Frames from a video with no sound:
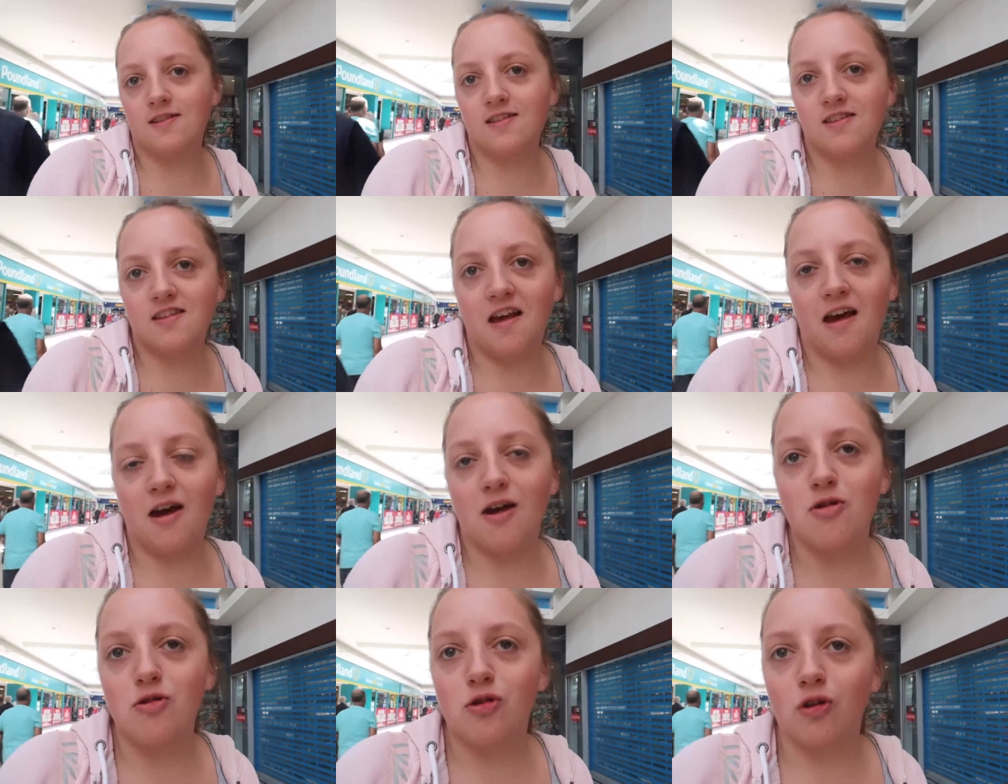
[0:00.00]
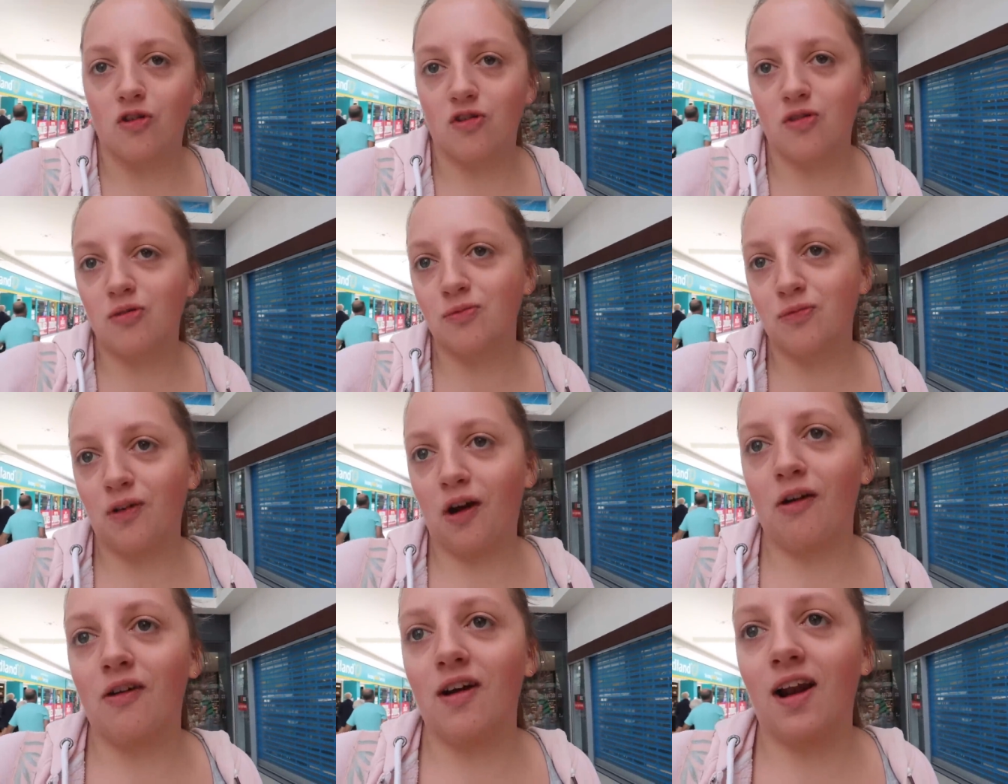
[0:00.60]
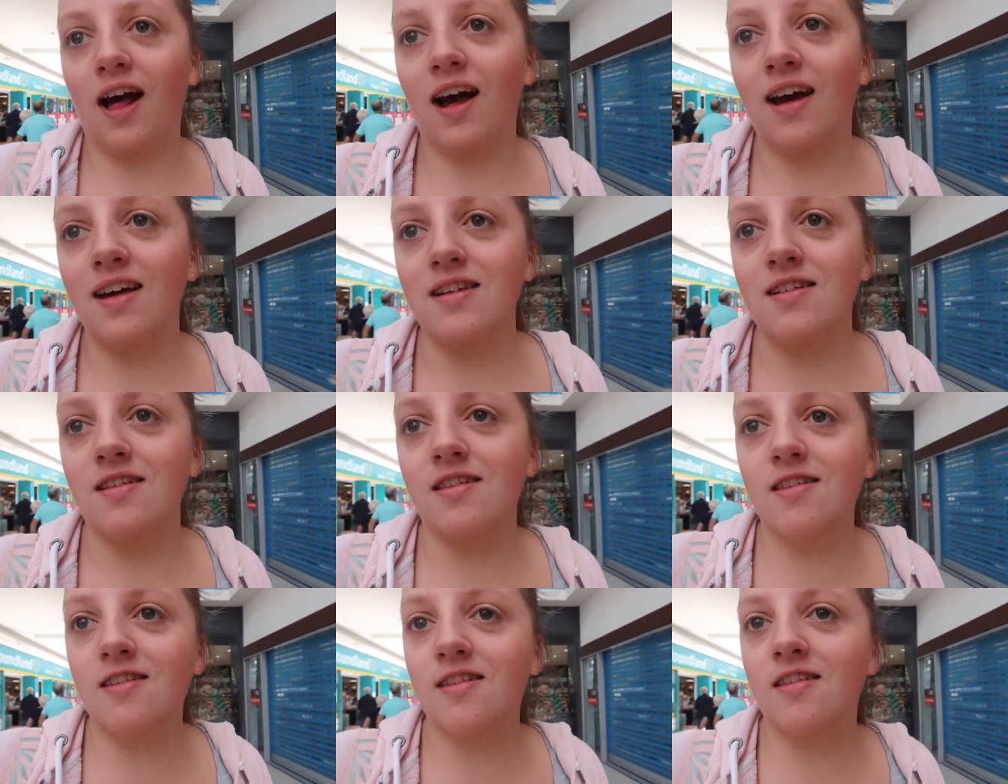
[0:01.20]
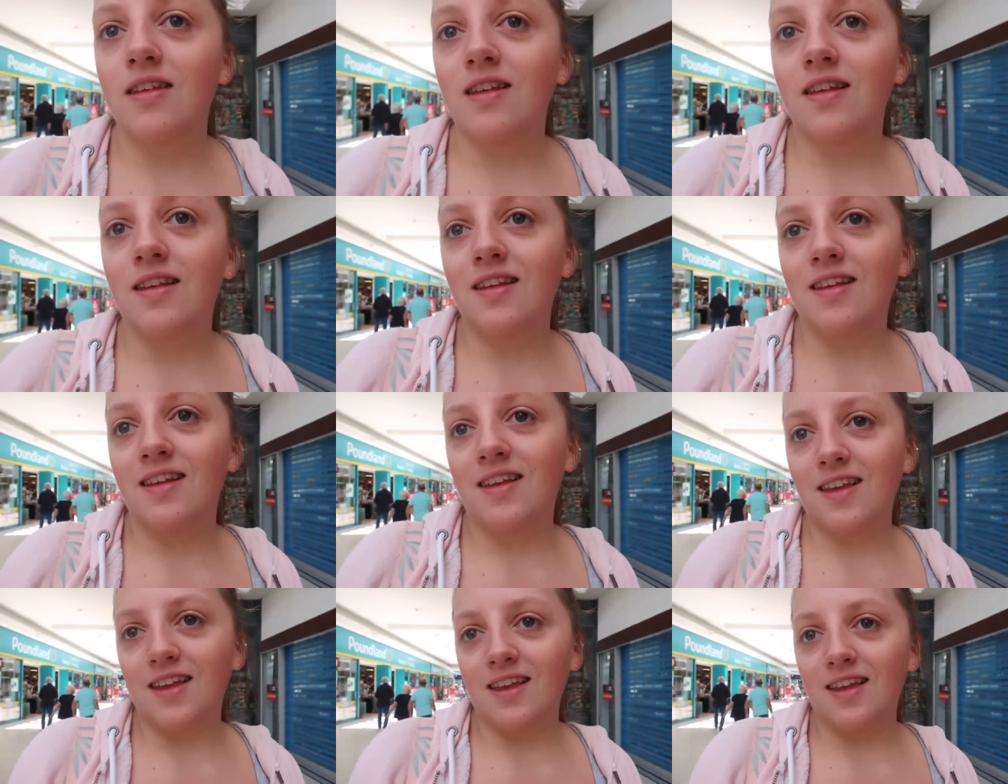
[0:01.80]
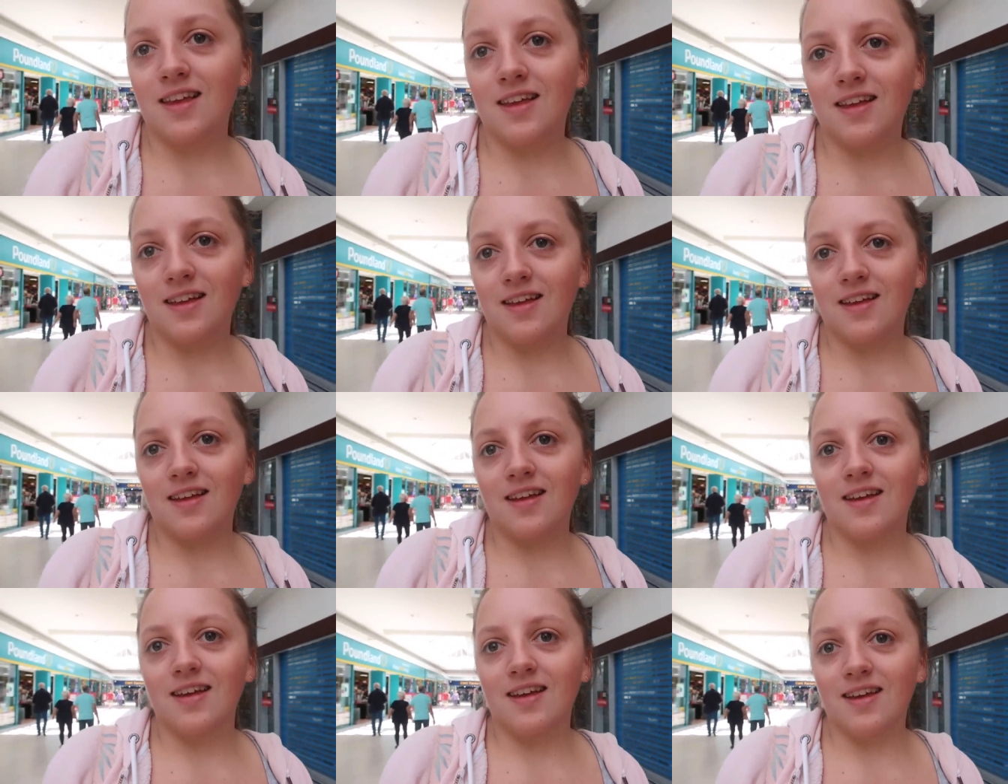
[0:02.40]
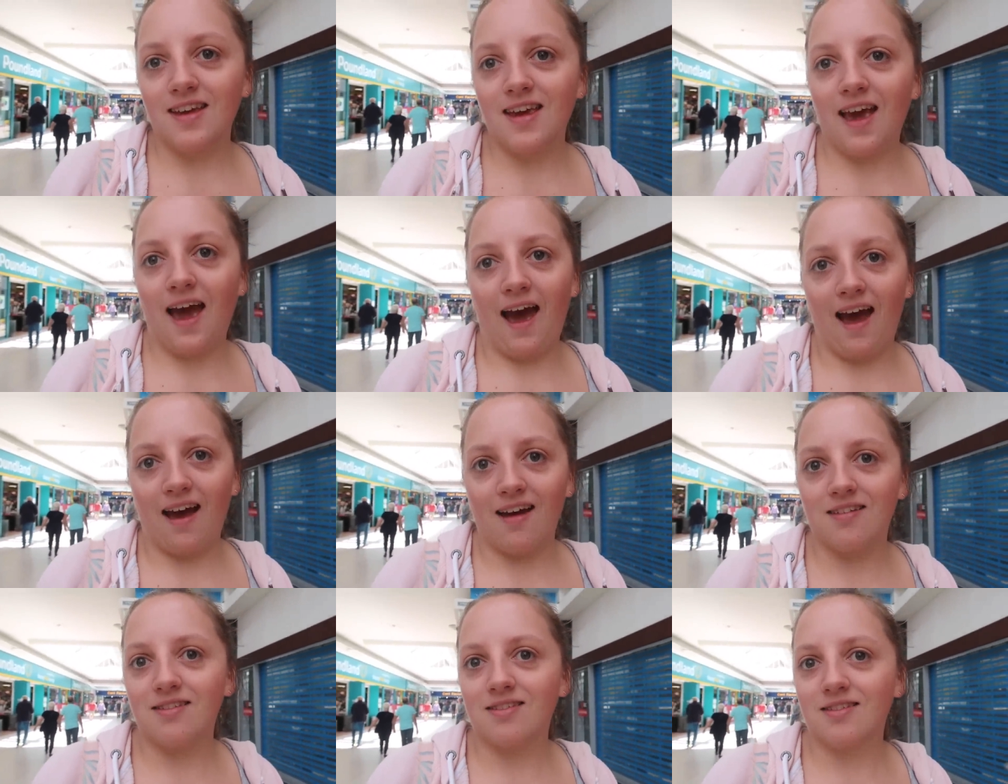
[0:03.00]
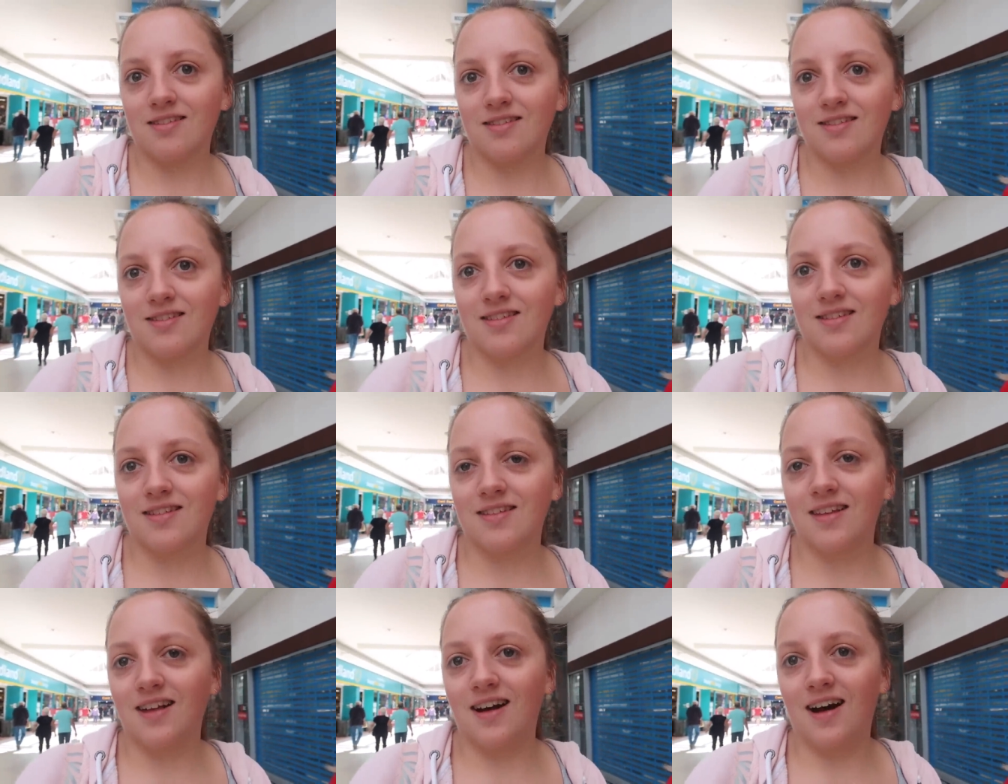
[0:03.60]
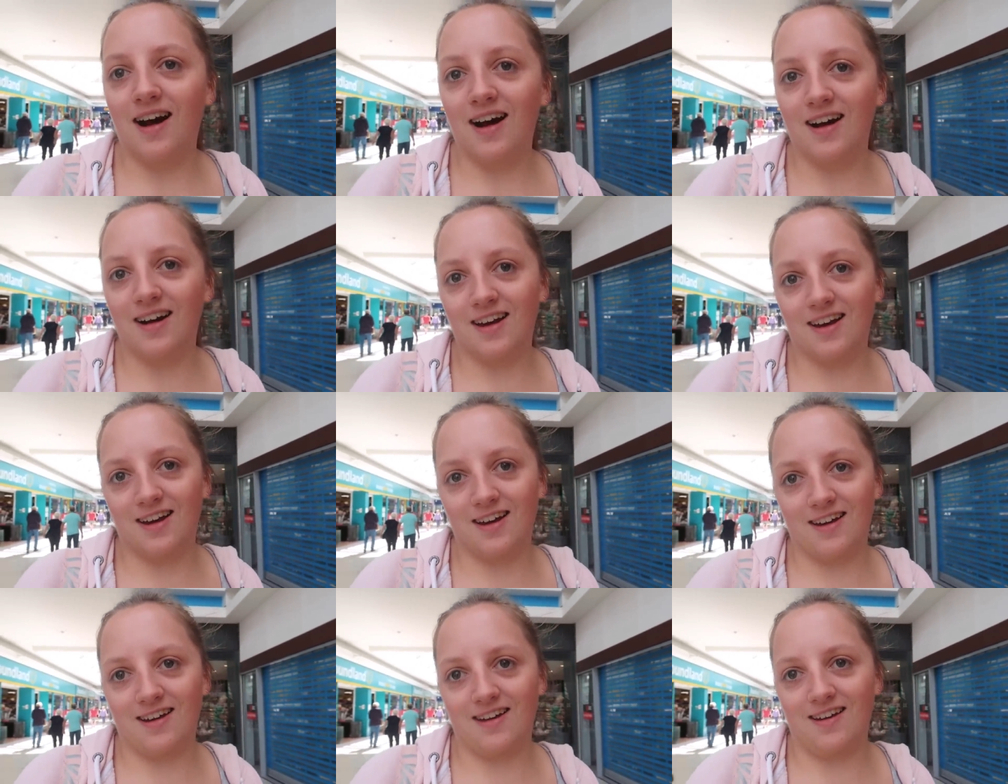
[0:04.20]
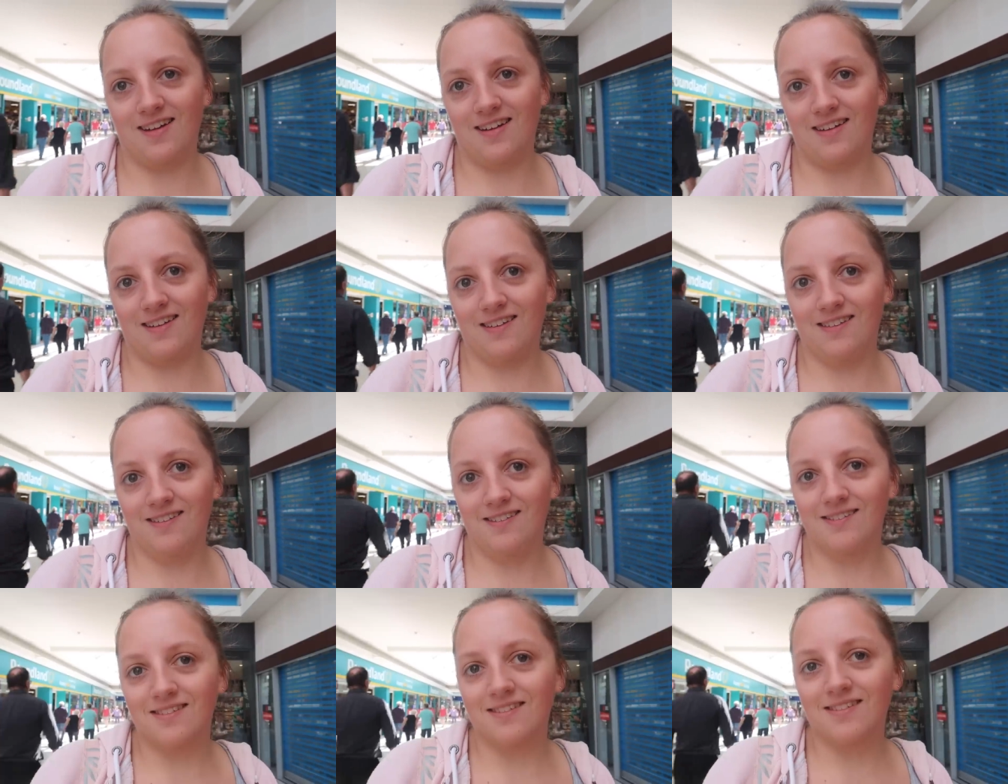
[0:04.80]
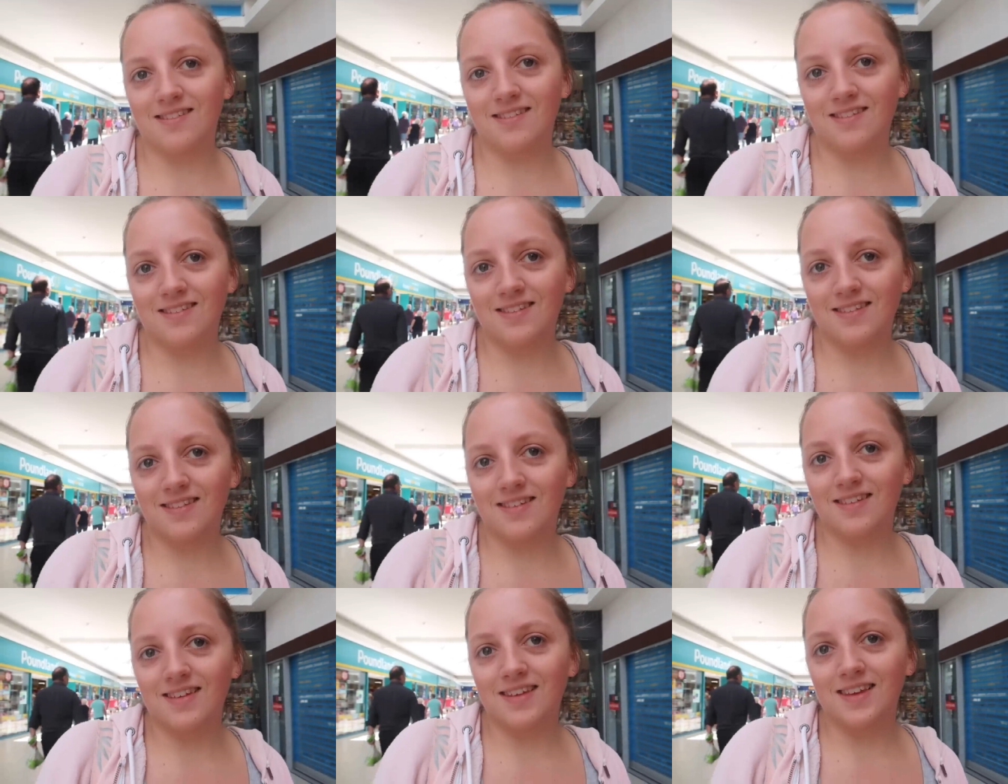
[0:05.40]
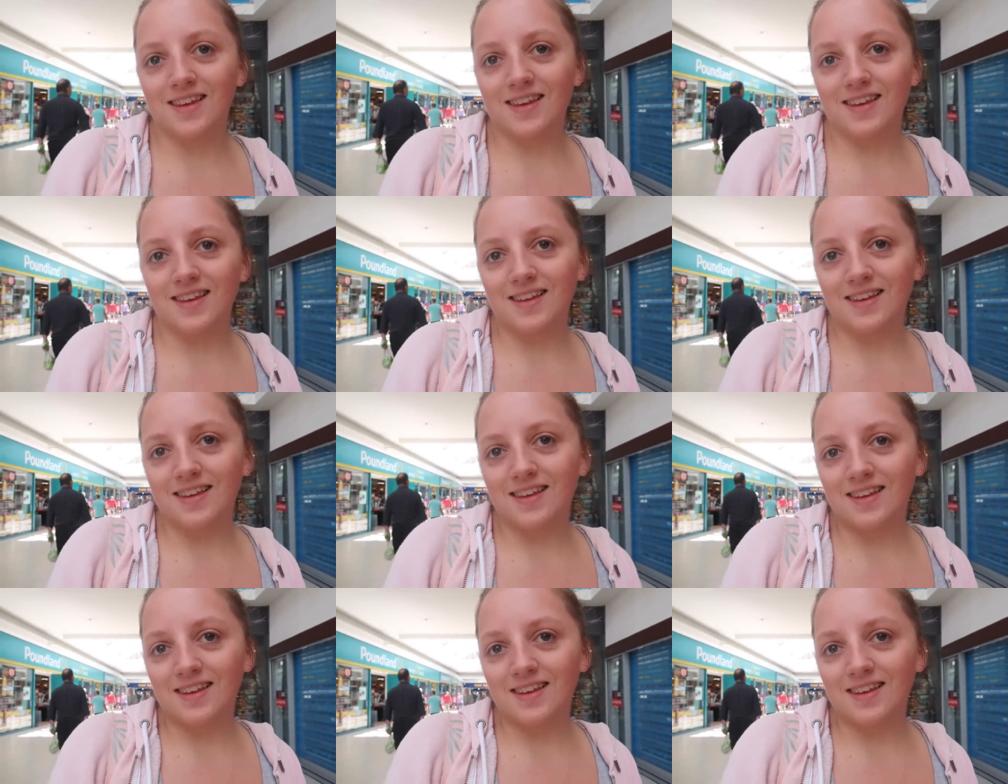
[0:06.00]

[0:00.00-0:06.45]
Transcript: so good. Lights. Oh, what decorating your room? Yeah. Oh my god, sis, love it. How funny.